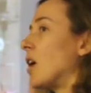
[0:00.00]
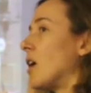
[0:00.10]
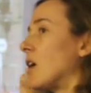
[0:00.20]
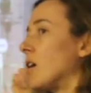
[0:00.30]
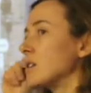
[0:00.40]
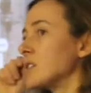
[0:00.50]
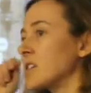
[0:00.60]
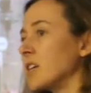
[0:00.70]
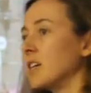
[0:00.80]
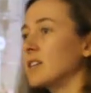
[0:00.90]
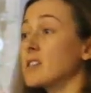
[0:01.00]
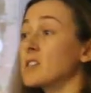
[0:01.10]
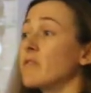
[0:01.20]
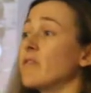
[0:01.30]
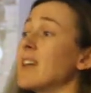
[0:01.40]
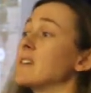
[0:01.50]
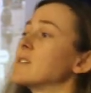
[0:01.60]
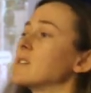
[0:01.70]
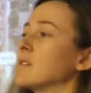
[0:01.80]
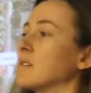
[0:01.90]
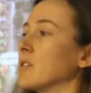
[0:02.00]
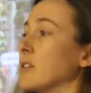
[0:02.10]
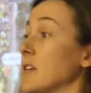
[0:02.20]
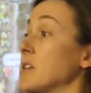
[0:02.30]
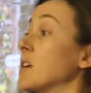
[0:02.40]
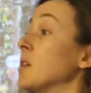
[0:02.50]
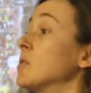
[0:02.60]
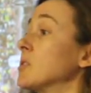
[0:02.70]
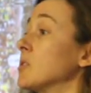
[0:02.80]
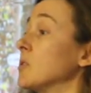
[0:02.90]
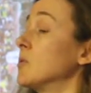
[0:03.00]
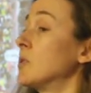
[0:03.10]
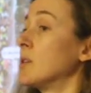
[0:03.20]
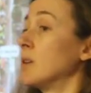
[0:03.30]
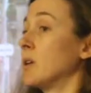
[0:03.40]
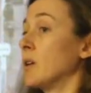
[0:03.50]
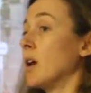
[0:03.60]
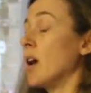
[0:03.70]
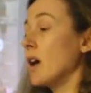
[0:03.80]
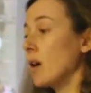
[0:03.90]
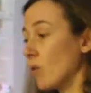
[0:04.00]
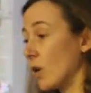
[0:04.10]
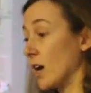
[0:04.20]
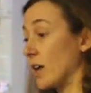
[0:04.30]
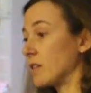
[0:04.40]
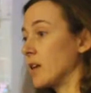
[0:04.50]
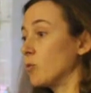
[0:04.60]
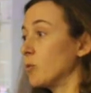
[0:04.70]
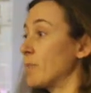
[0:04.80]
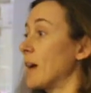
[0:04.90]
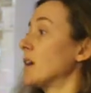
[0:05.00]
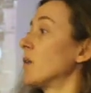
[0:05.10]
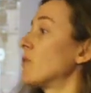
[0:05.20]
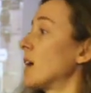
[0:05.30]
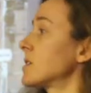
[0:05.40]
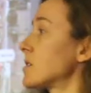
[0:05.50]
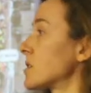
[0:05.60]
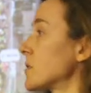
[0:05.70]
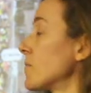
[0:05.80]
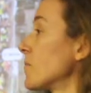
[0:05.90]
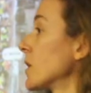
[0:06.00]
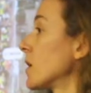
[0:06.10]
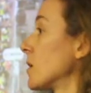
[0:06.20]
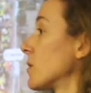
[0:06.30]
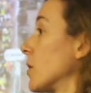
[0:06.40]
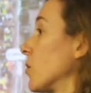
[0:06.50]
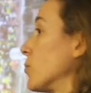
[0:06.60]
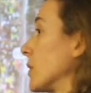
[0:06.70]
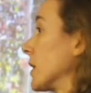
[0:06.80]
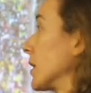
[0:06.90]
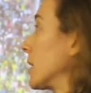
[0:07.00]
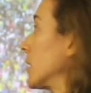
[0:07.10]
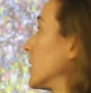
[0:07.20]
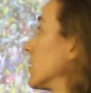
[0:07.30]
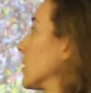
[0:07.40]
are seeing this event that they can come and do, where there will be backup vans, there will be